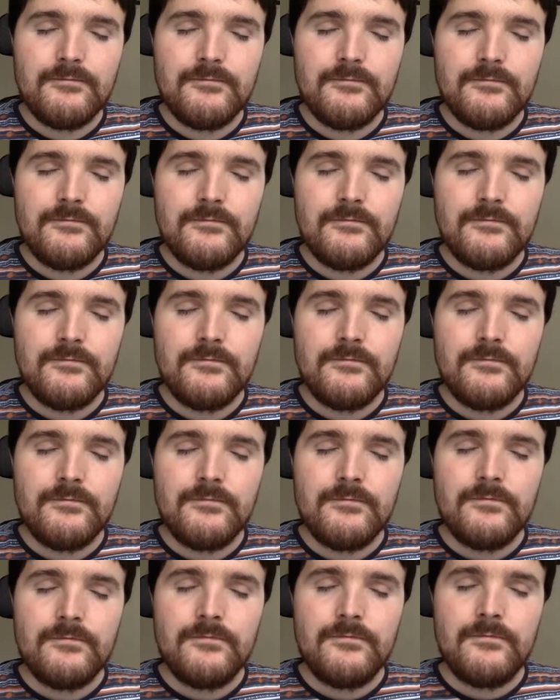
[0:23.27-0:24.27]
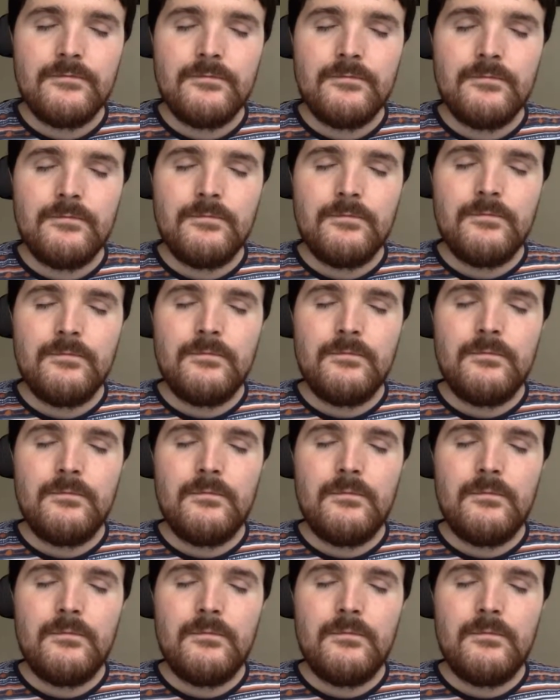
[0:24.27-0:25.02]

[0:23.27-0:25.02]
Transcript: Nobody speaks.